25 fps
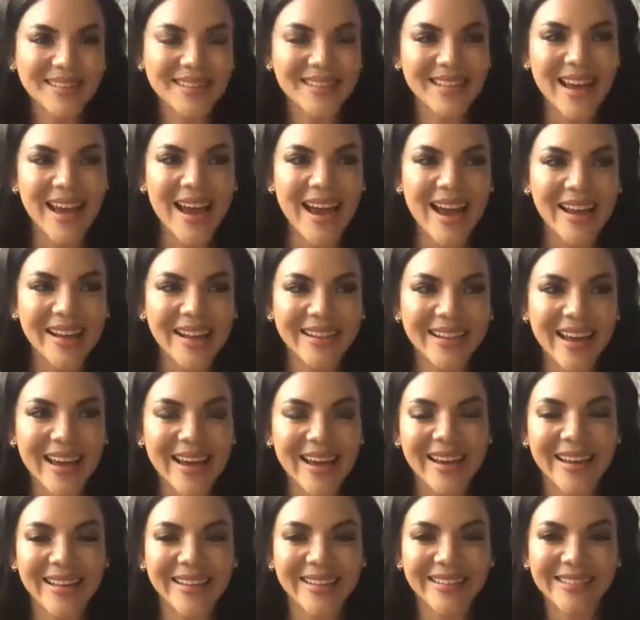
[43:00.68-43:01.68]
sign,
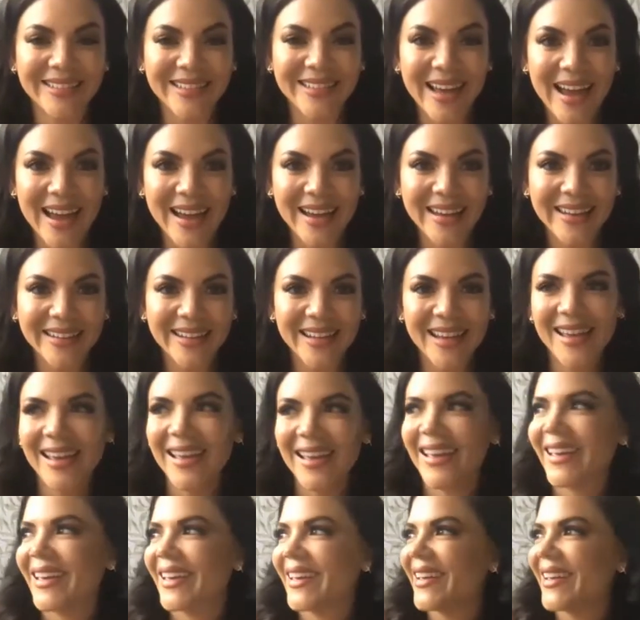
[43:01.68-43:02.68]

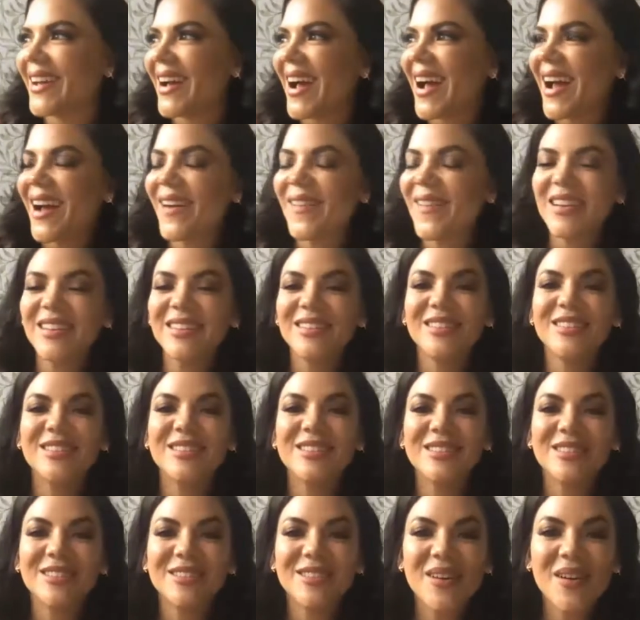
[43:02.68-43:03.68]
I was
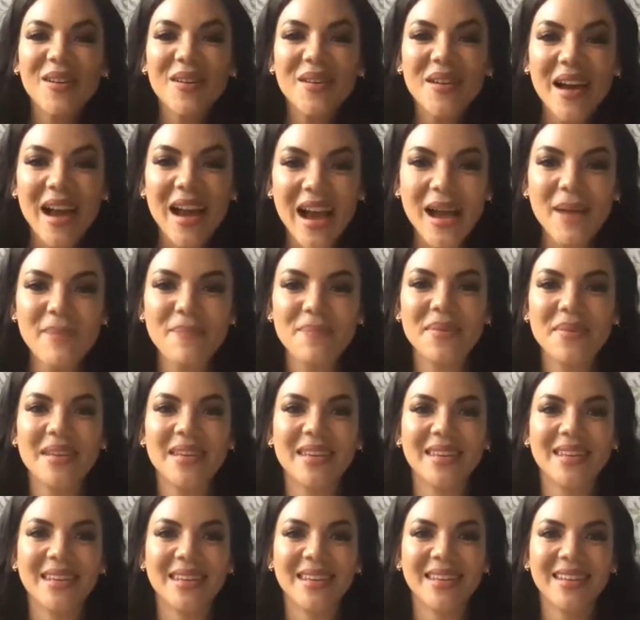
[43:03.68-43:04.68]
so
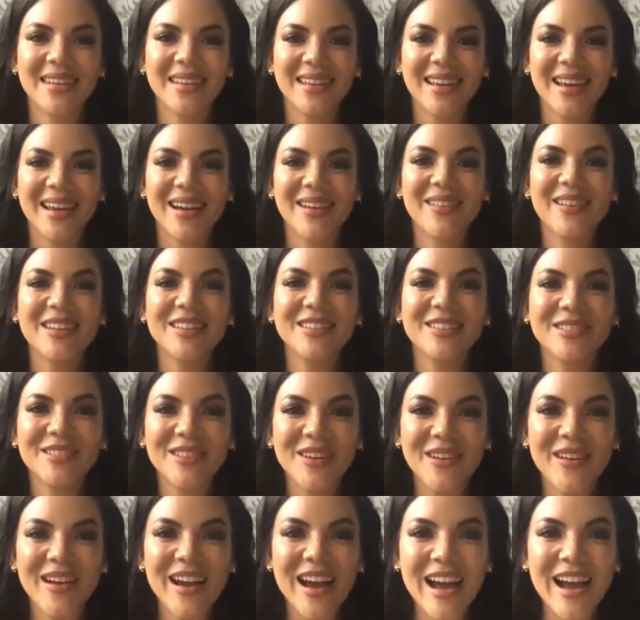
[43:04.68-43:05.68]
happy. I was
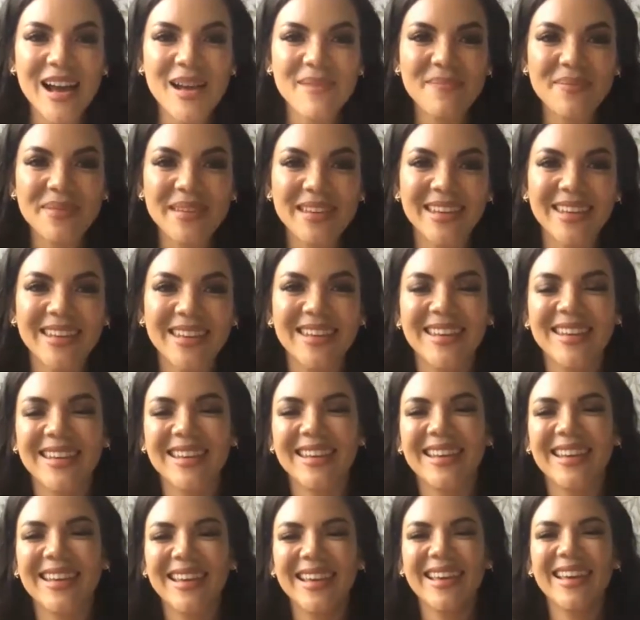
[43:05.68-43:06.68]
so
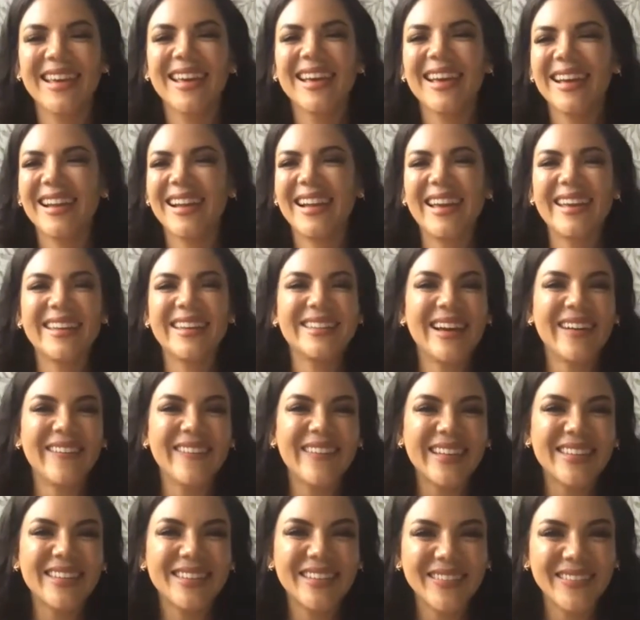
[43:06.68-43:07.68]
happy. Like that
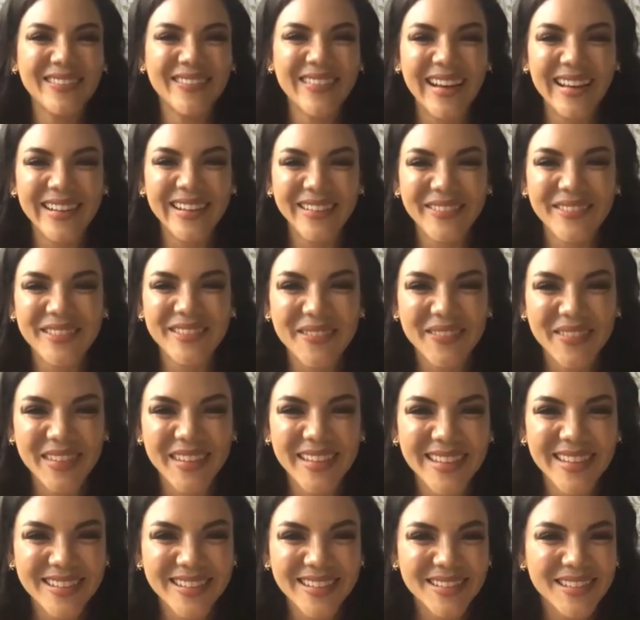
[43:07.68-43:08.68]
was one of the
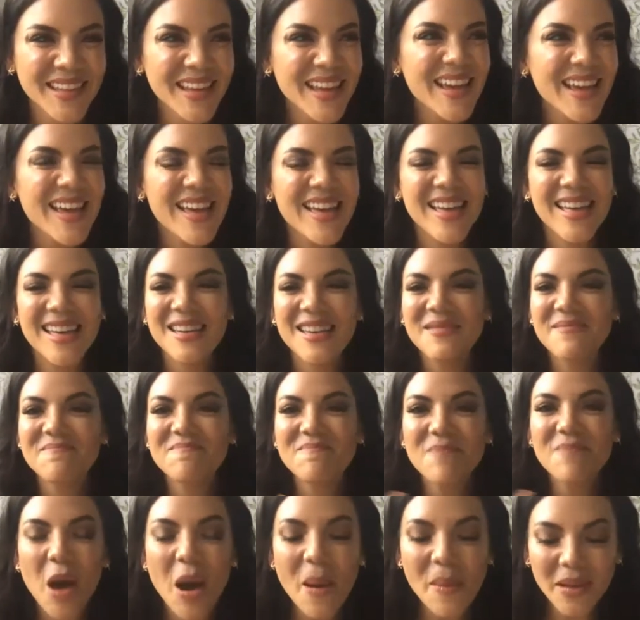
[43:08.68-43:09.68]
biggest
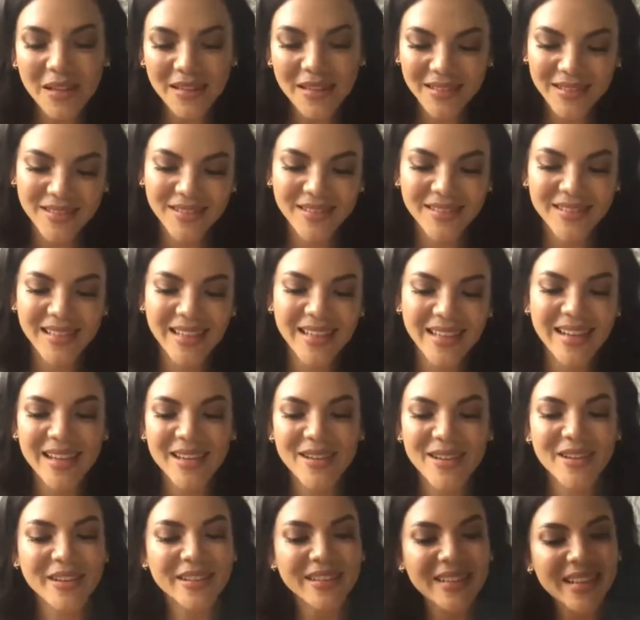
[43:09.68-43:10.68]
moments because then I
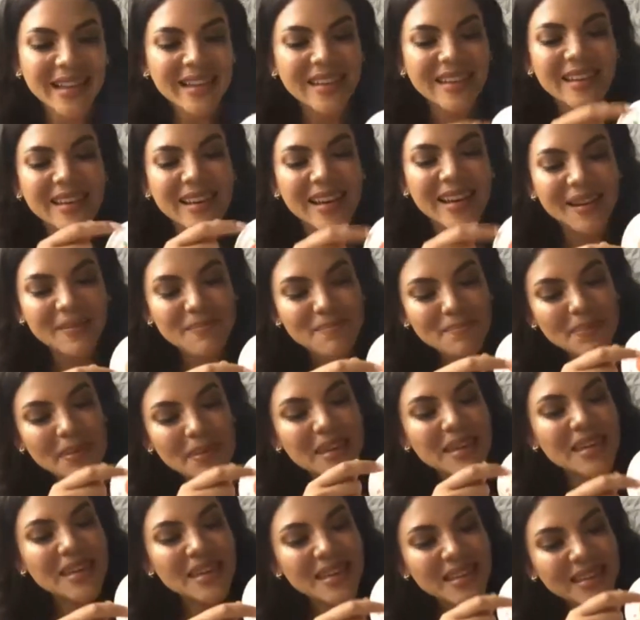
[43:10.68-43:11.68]
got like a
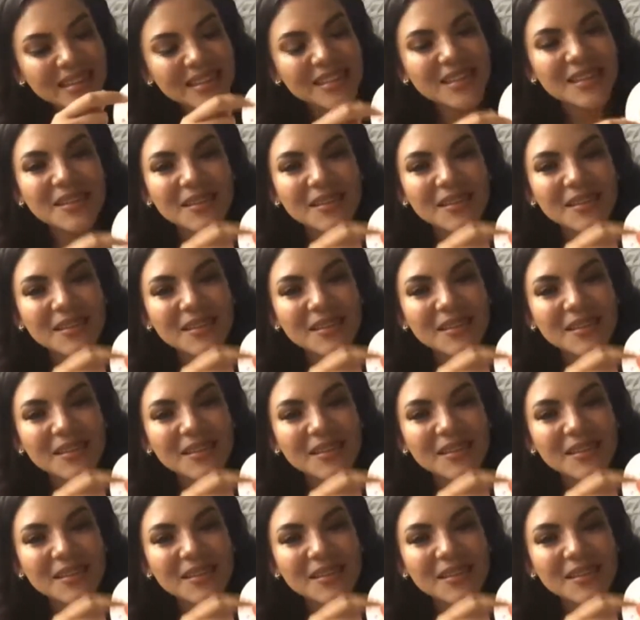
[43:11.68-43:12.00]
peach